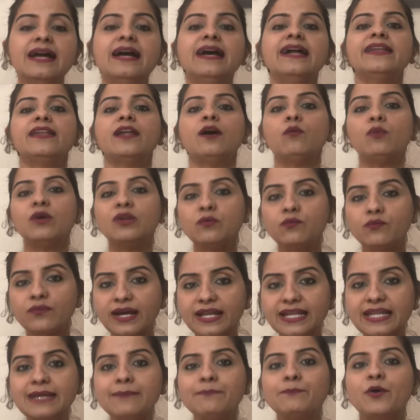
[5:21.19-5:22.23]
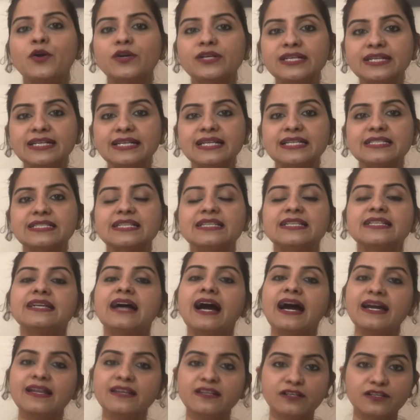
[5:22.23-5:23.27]
Now, one very important lesson that
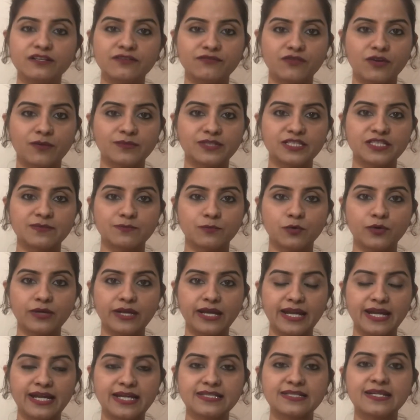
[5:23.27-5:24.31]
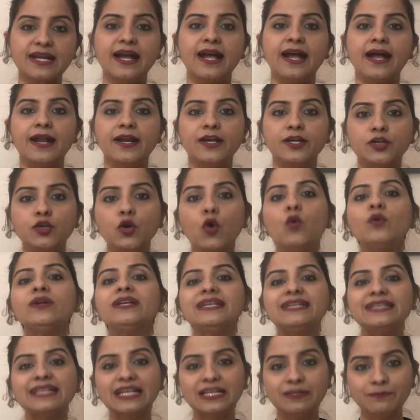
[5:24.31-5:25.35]
I learned from this book is don't
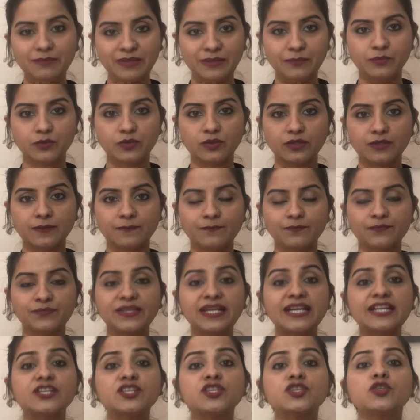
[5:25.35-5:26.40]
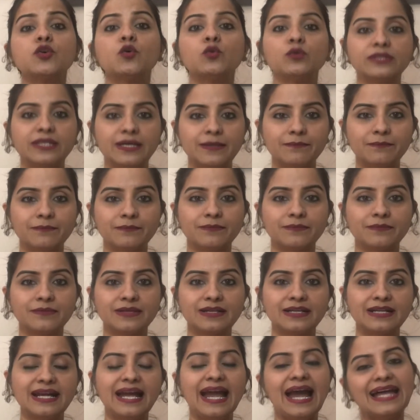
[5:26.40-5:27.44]
tell people, show them.
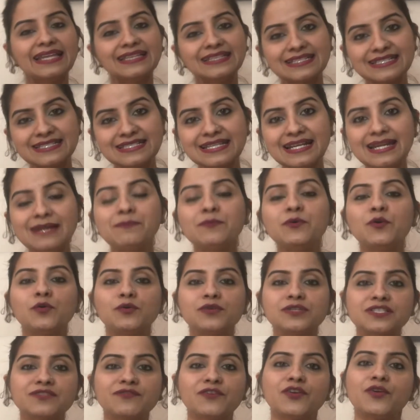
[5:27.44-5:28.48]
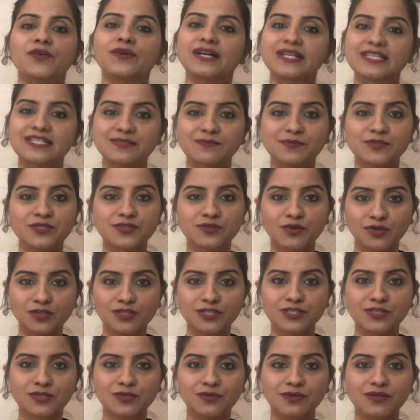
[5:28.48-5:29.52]
And the same goes for your customers
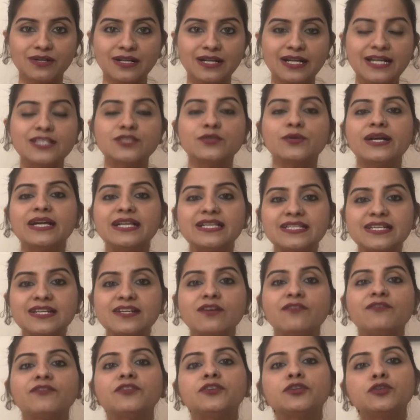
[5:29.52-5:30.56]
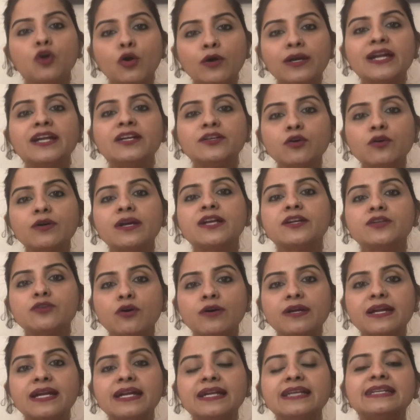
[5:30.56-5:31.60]
also. So instead of talking,
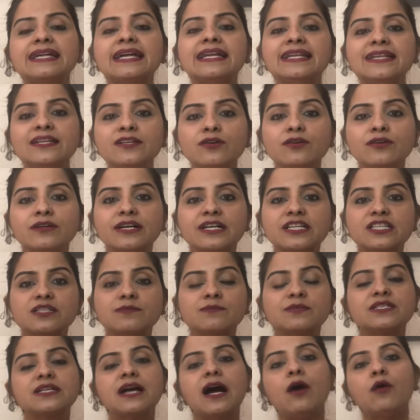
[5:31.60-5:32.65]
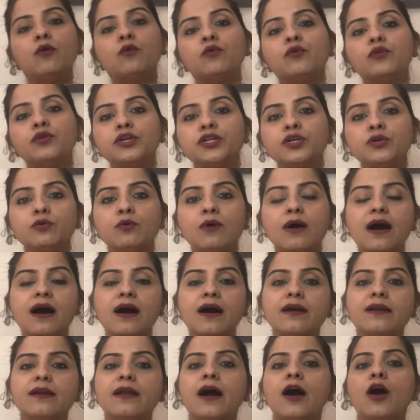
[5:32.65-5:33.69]
telling your customers how good you
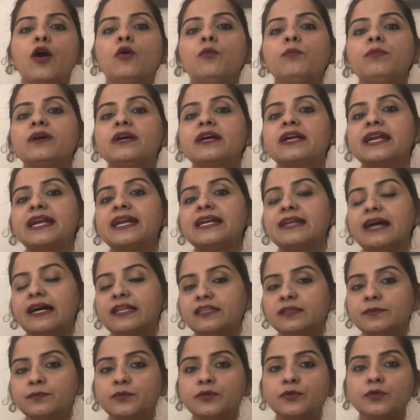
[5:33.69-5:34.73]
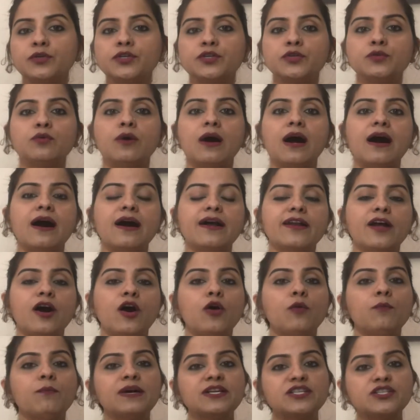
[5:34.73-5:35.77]
are, how great an entrepreneur you are, how
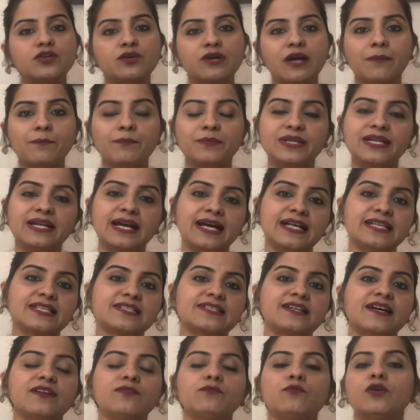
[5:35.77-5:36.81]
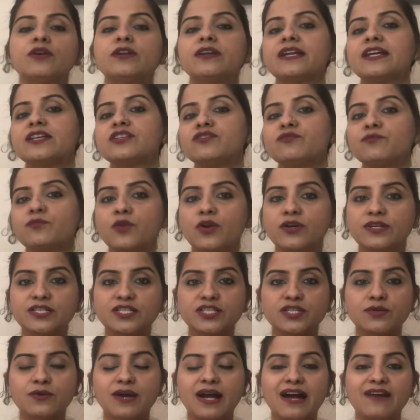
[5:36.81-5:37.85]
much your company has done, what range of products
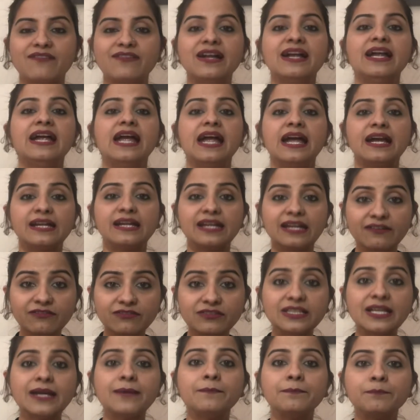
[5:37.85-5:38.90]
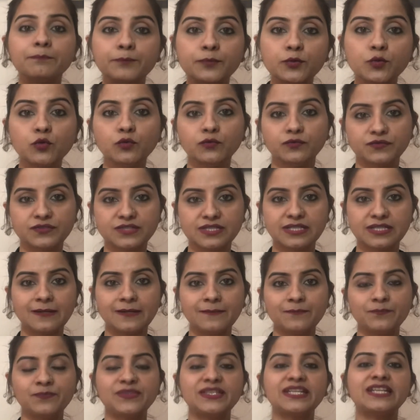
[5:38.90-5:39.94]
you have, give them proofs,
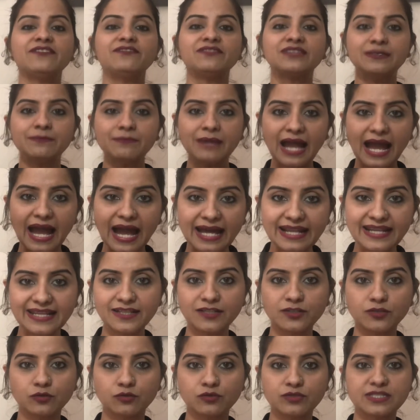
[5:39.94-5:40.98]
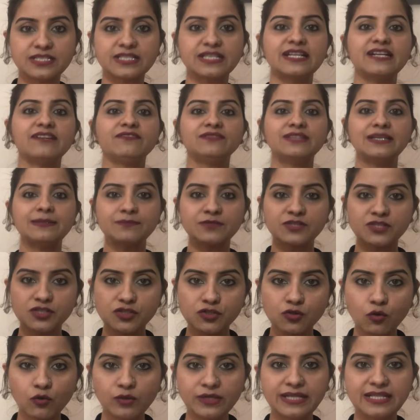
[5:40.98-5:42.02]
give them anecdotes, give them
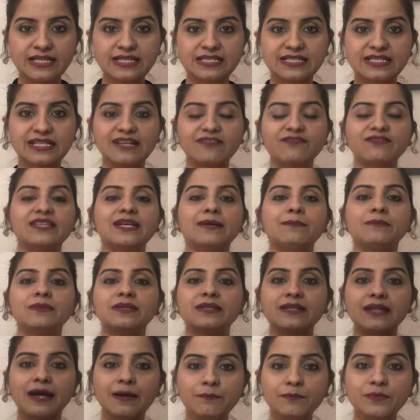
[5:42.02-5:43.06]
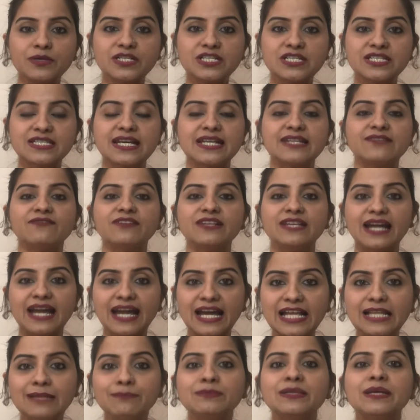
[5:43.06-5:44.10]
stories, give them numbers that will
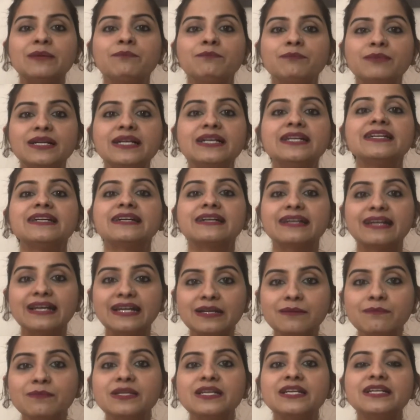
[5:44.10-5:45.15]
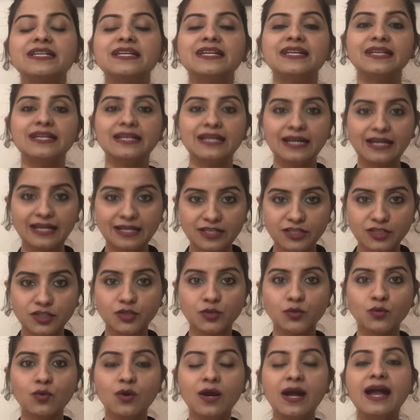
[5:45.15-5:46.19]
help them build credibility in
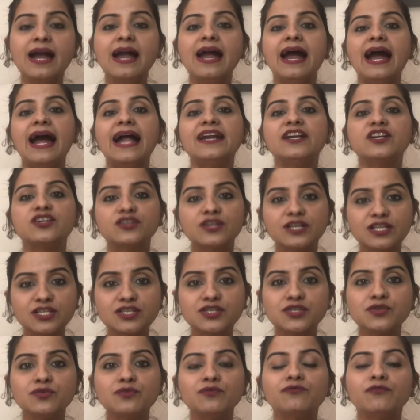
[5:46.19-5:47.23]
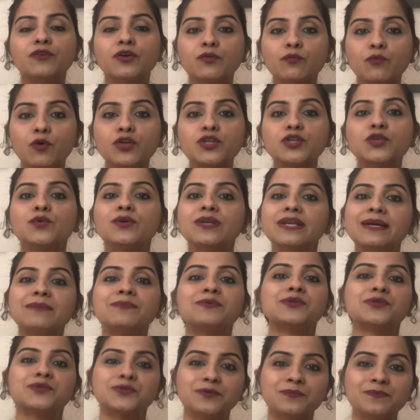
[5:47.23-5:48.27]
you and trust you for what you claim to
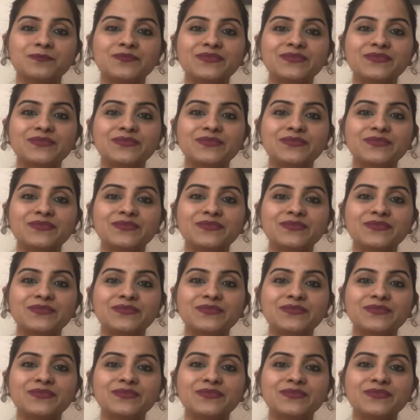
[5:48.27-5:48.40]
do.